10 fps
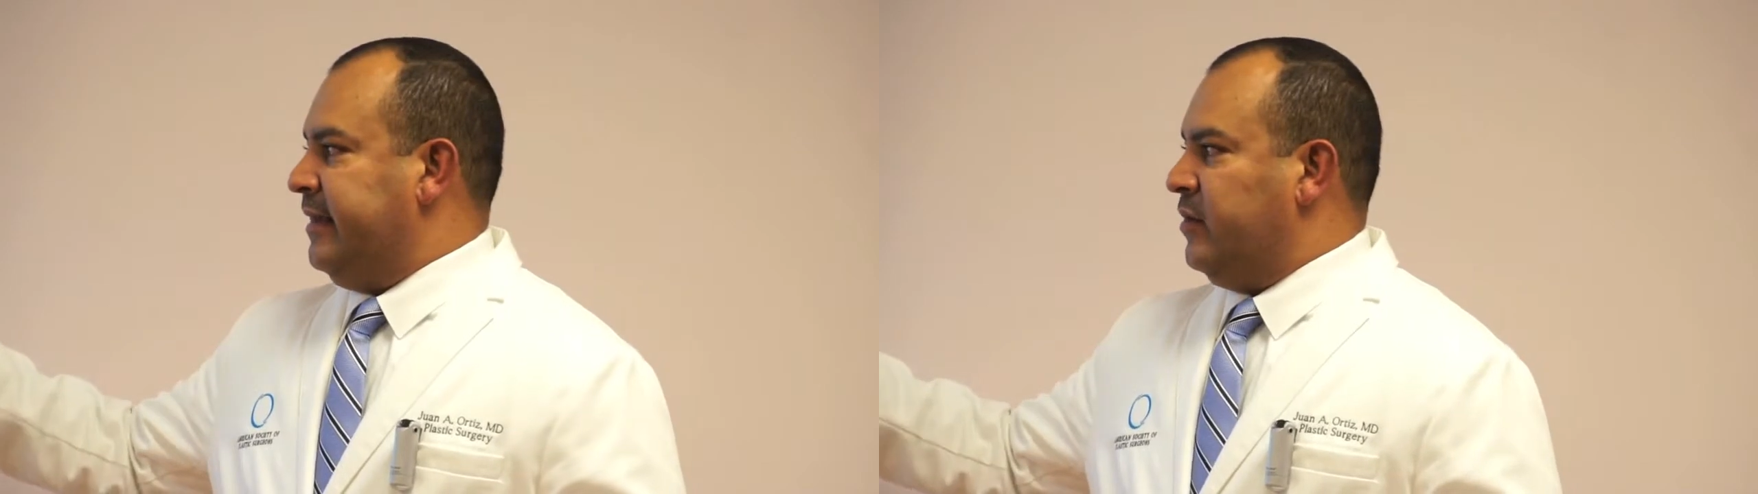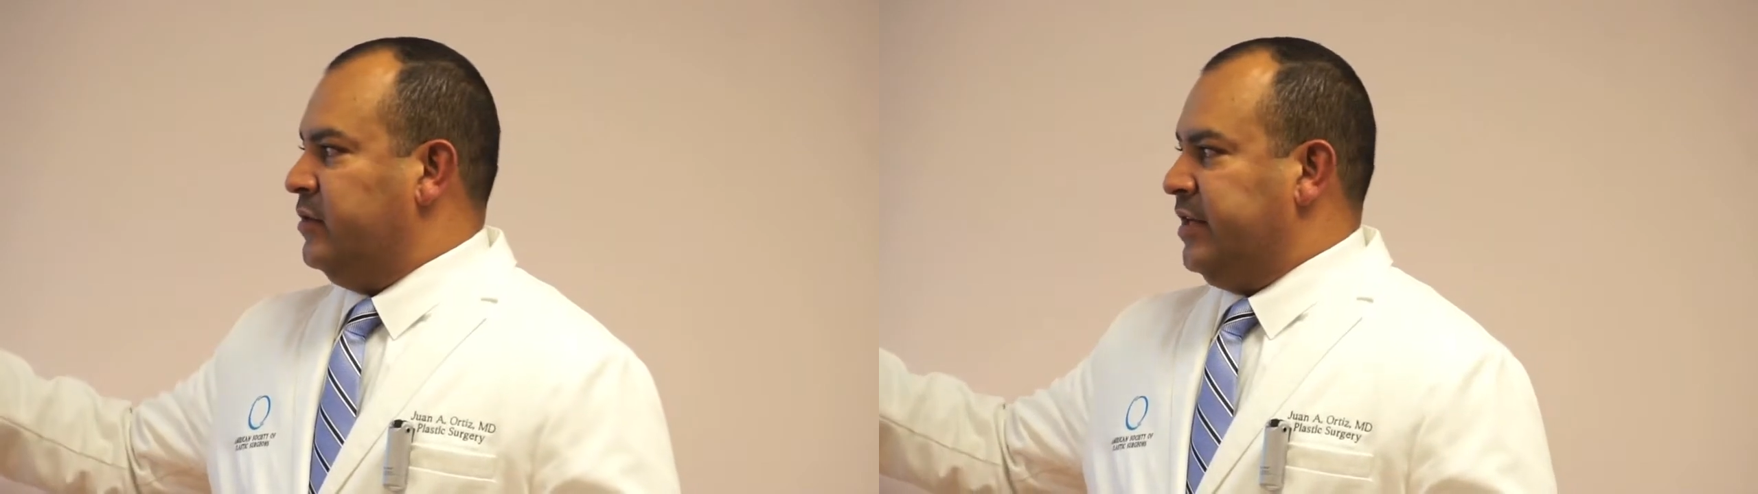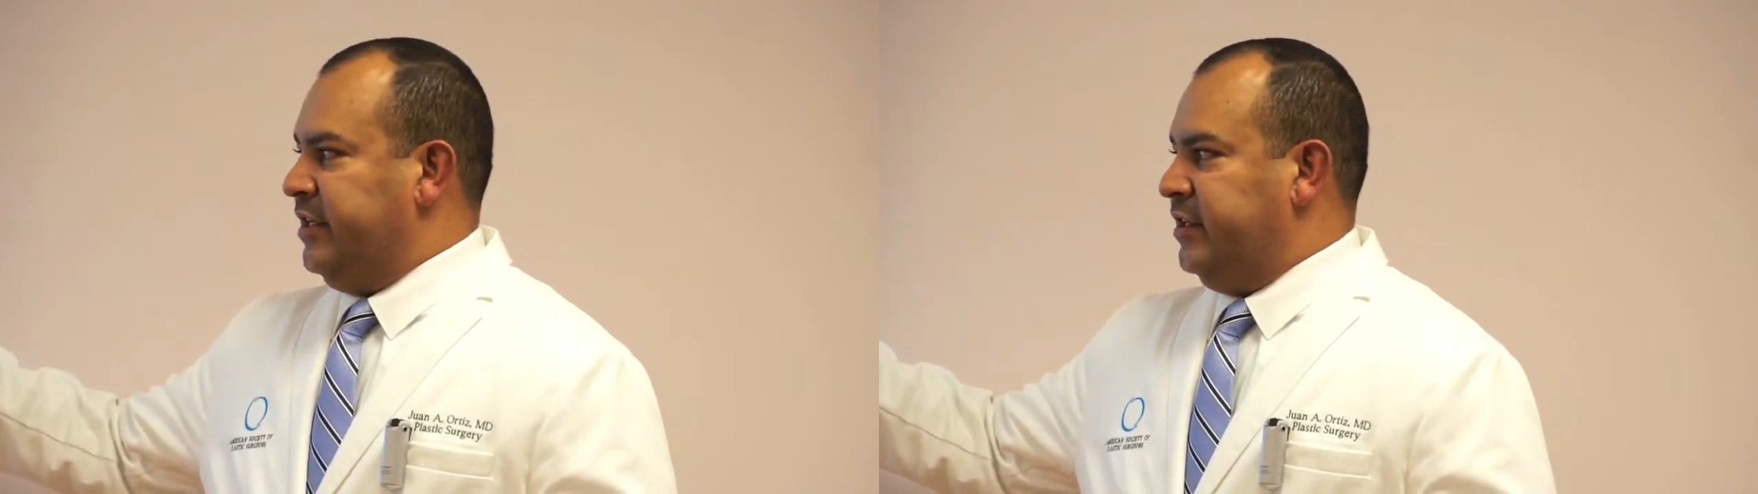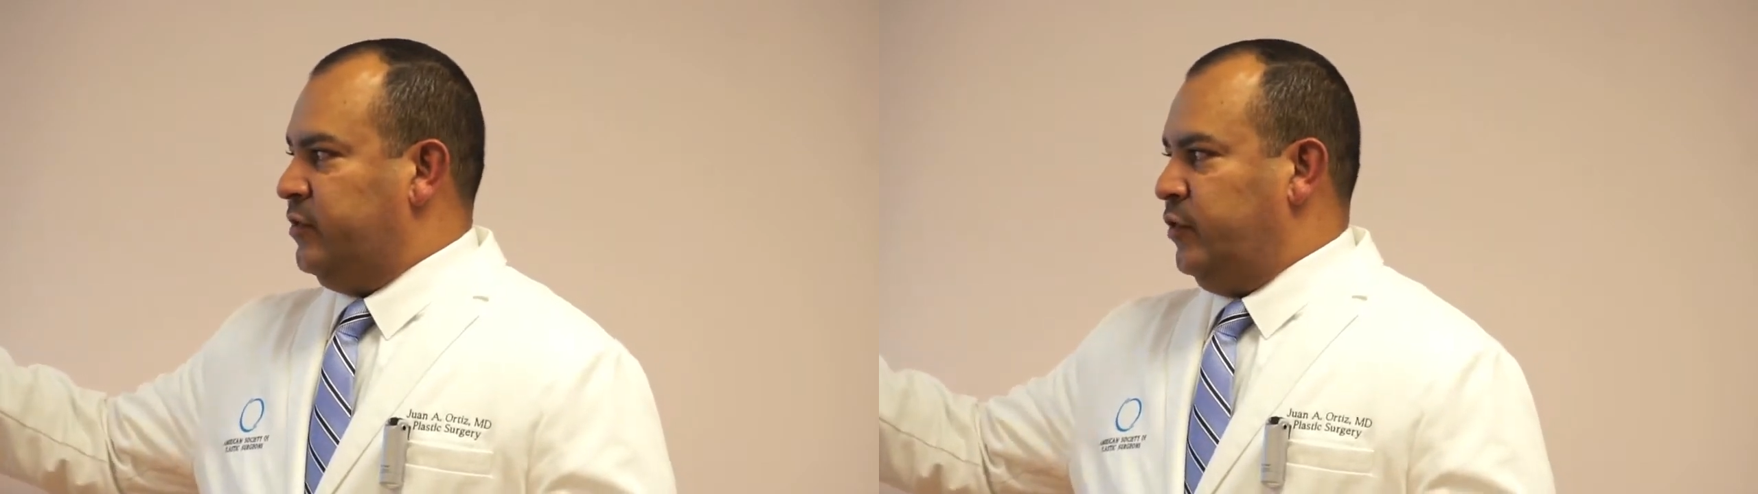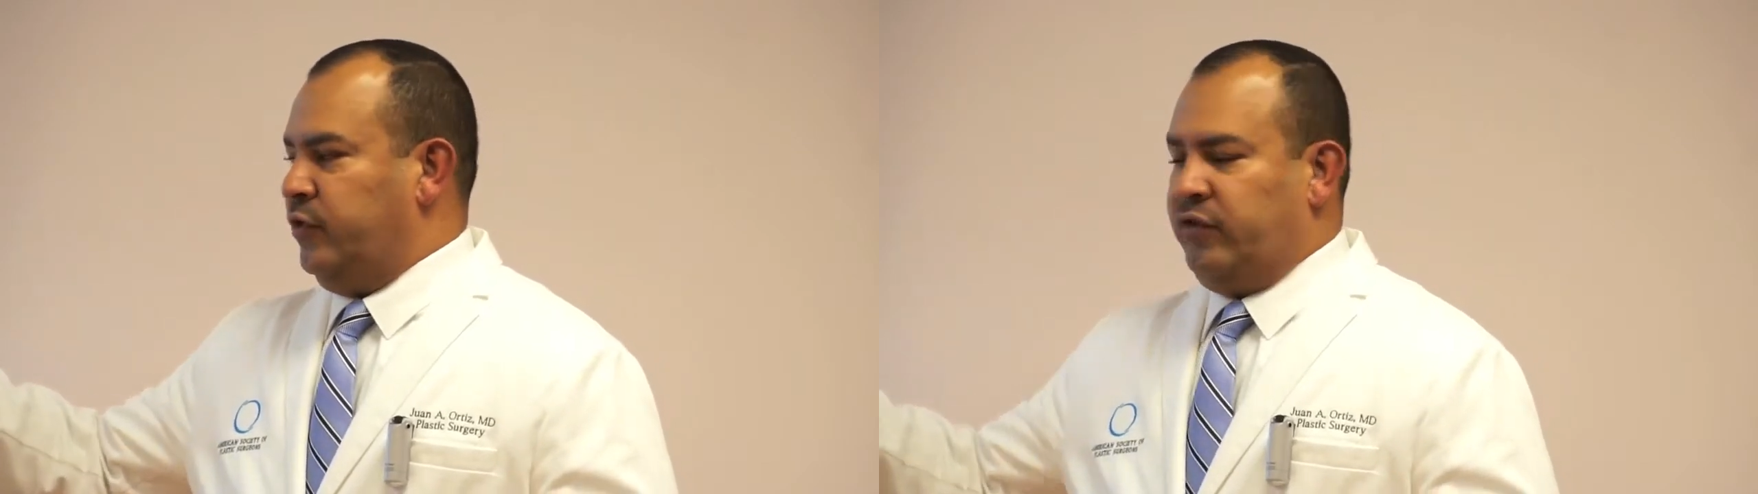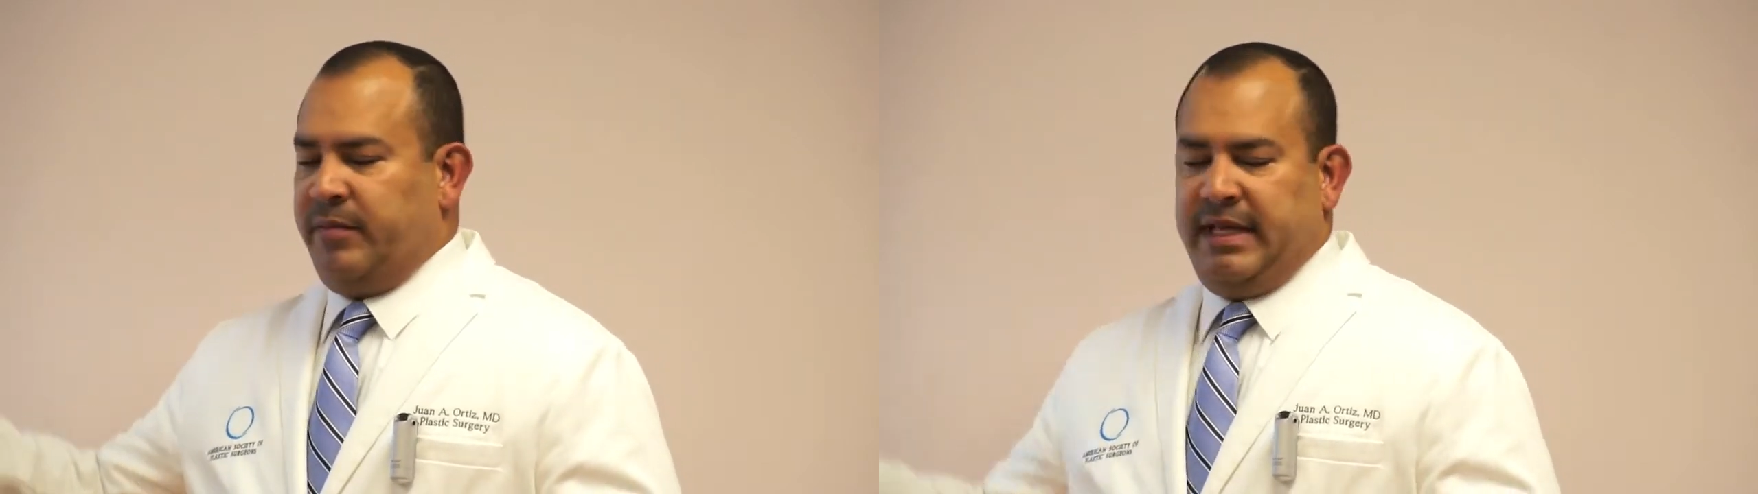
second stage is to use some